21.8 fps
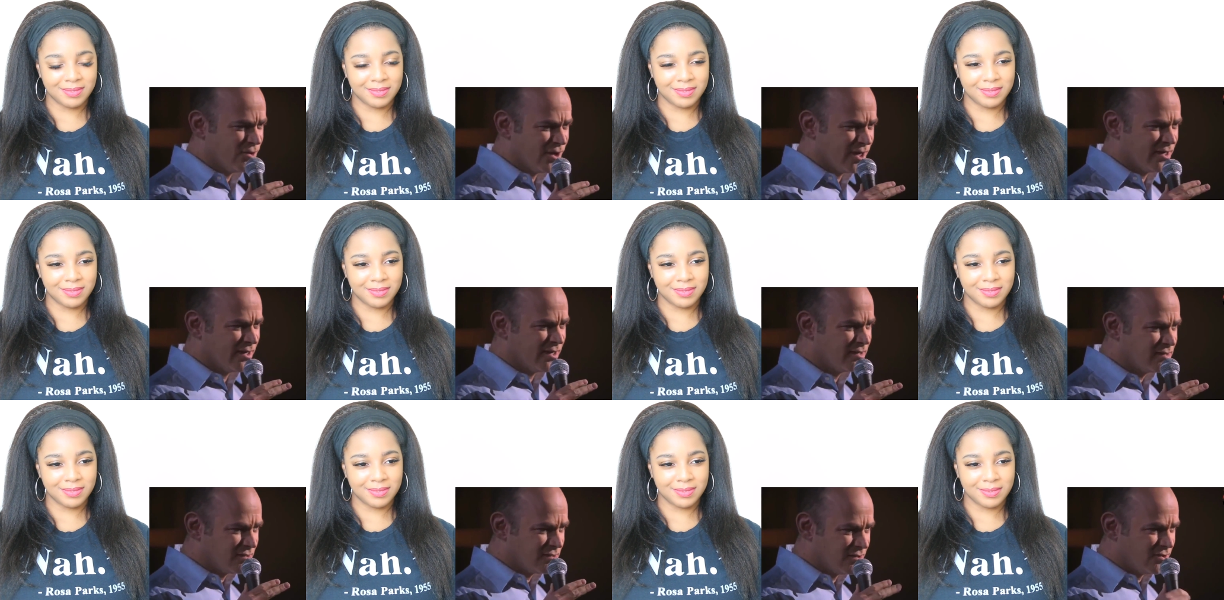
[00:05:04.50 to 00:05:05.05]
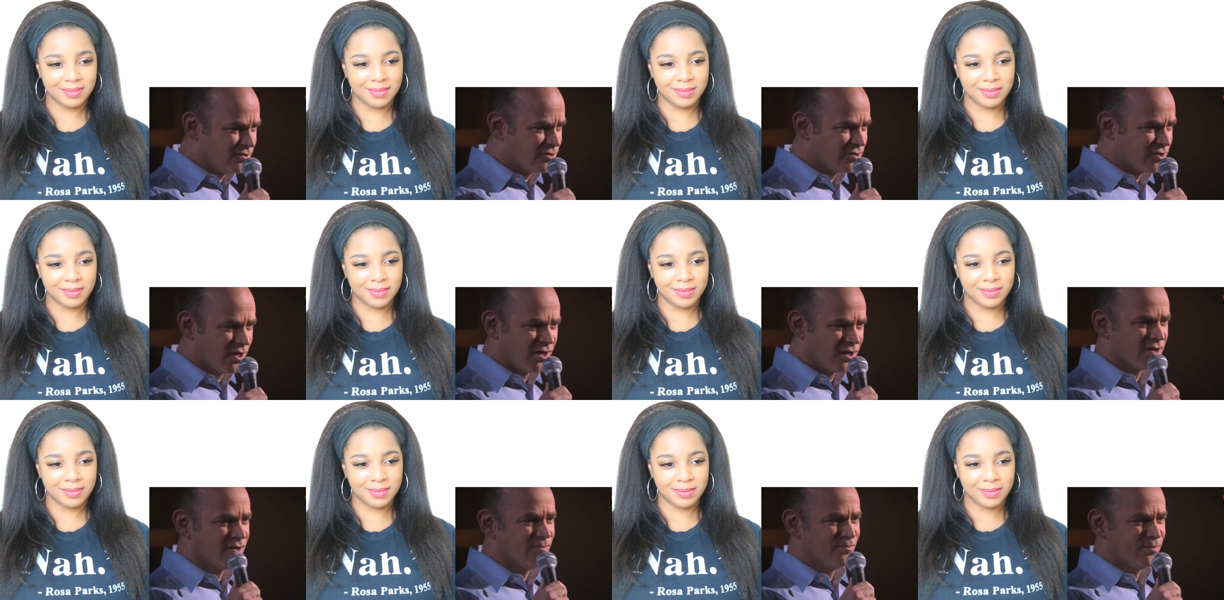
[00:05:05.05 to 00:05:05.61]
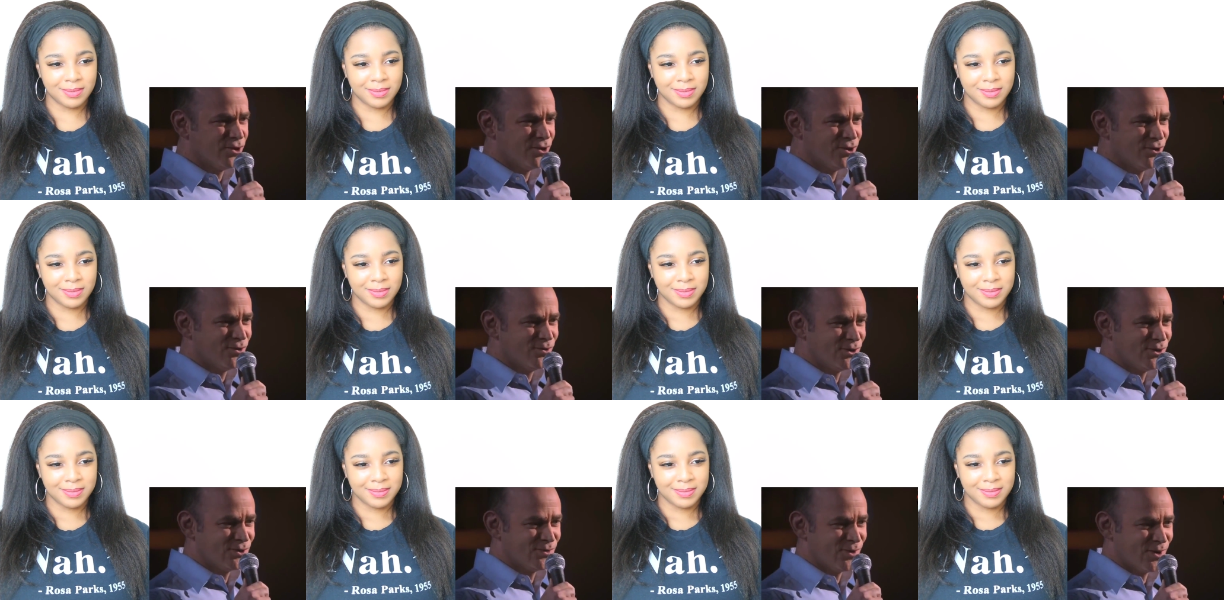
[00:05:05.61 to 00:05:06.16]
Speaker 1: crickets, you suck, and boo.
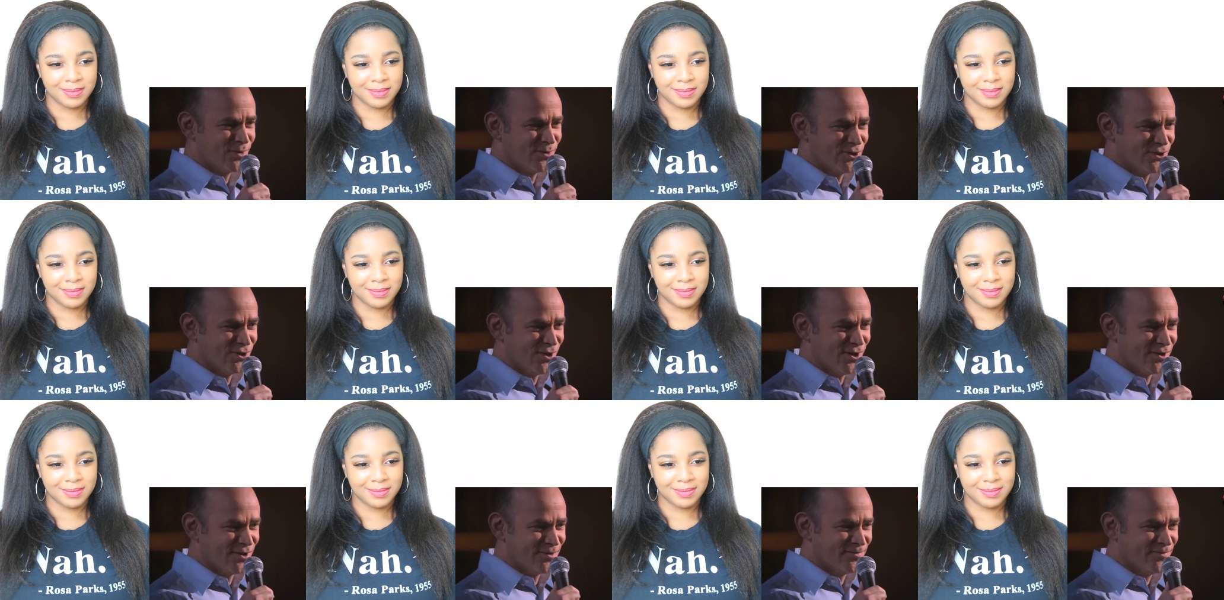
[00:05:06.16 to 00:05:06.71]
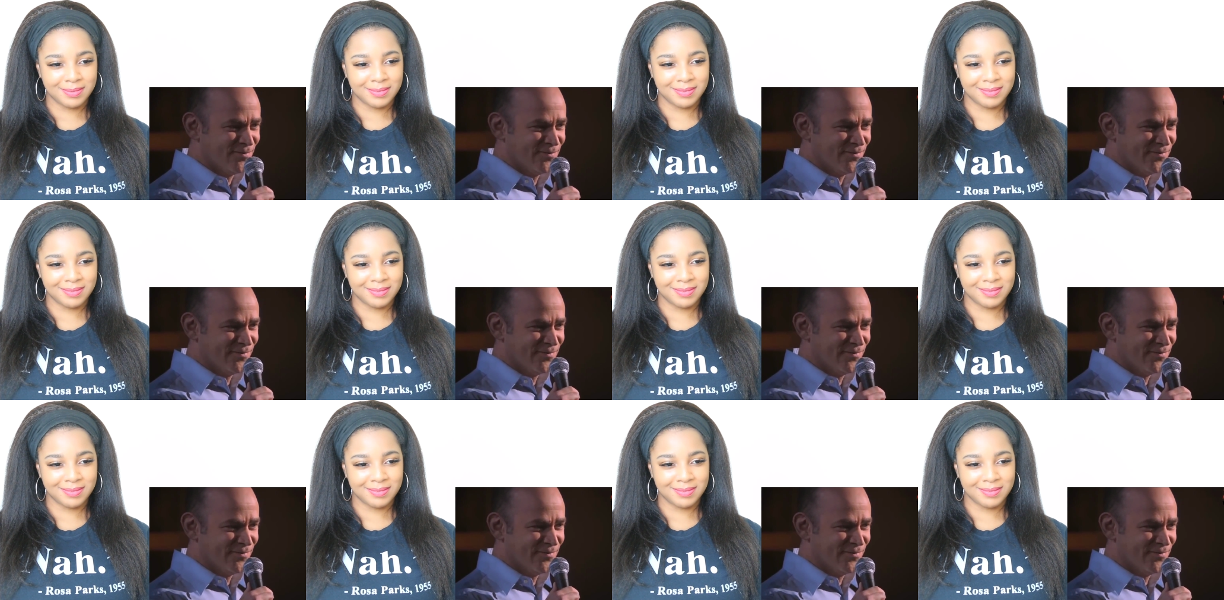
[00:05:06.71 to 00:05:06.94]
Which one would you like?